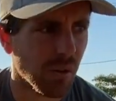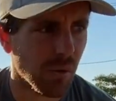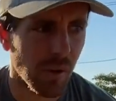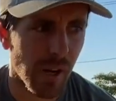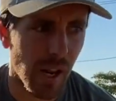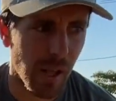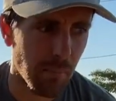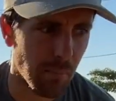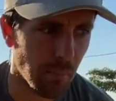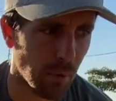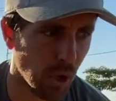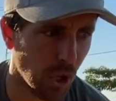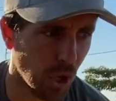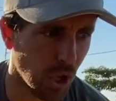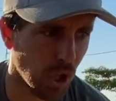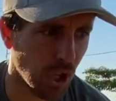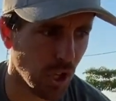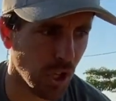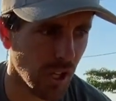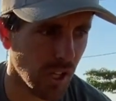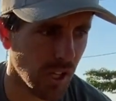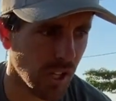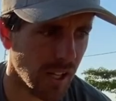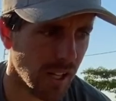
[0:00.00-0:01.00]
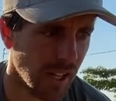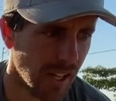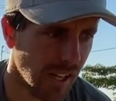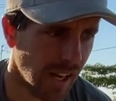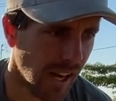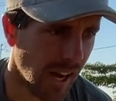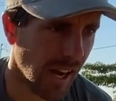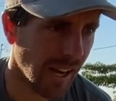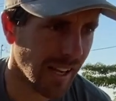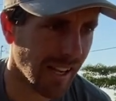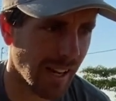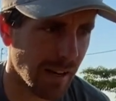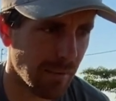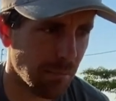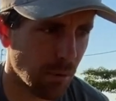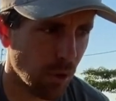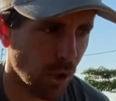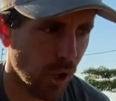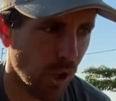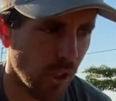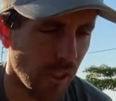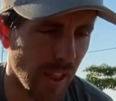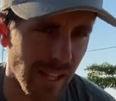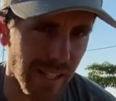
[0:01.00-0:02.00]
When I pull, I gotta
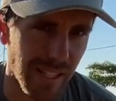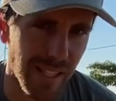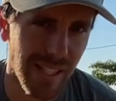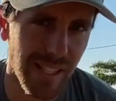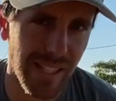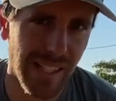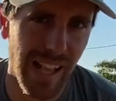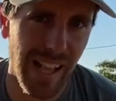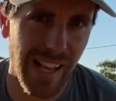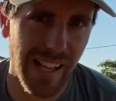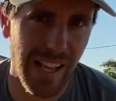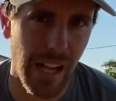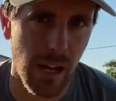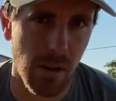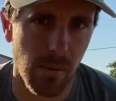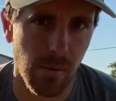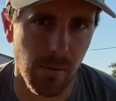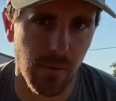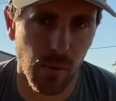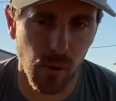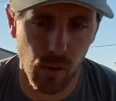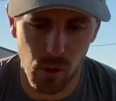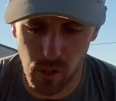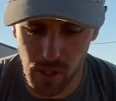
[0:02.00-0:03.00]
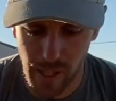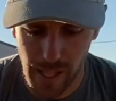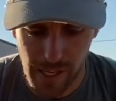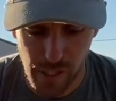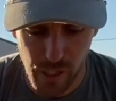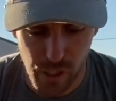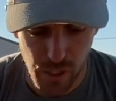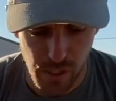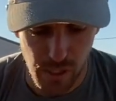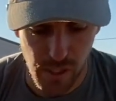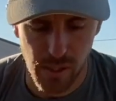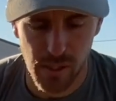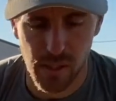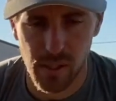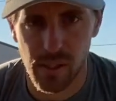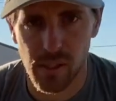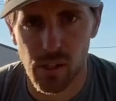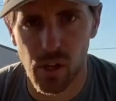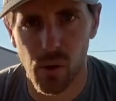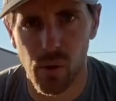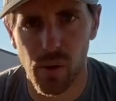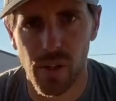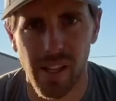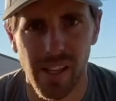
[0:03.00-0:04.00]
pull all that slack out before it'll actually
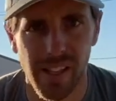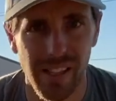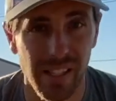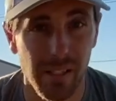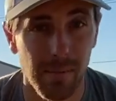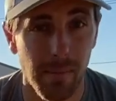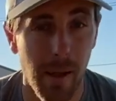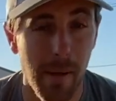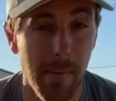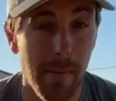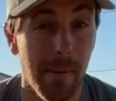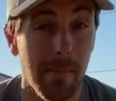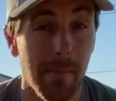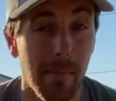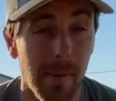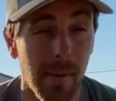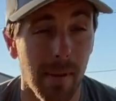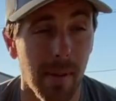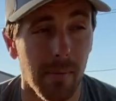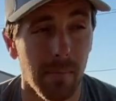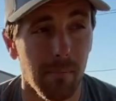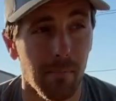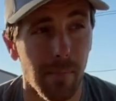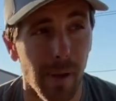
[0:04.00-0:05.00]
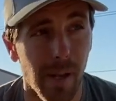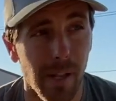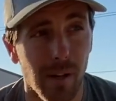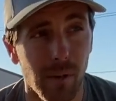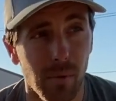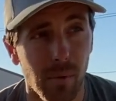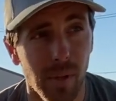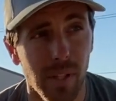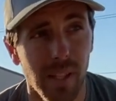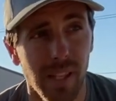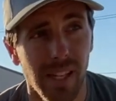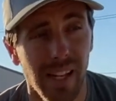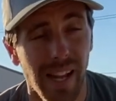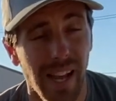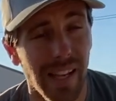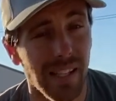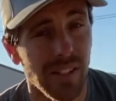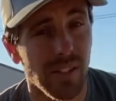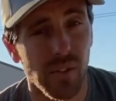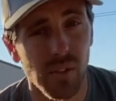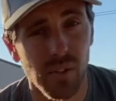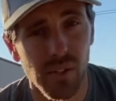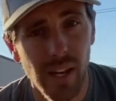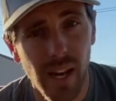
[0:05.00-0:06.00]
go again. This might be better with an
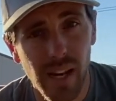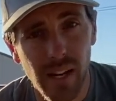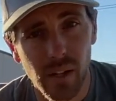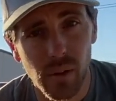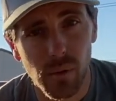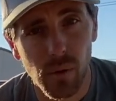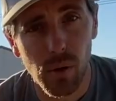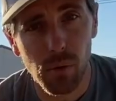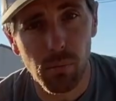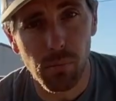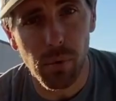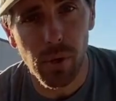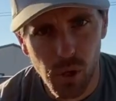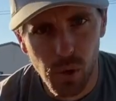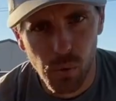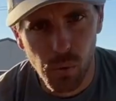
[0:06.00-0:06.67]
isostatic rope.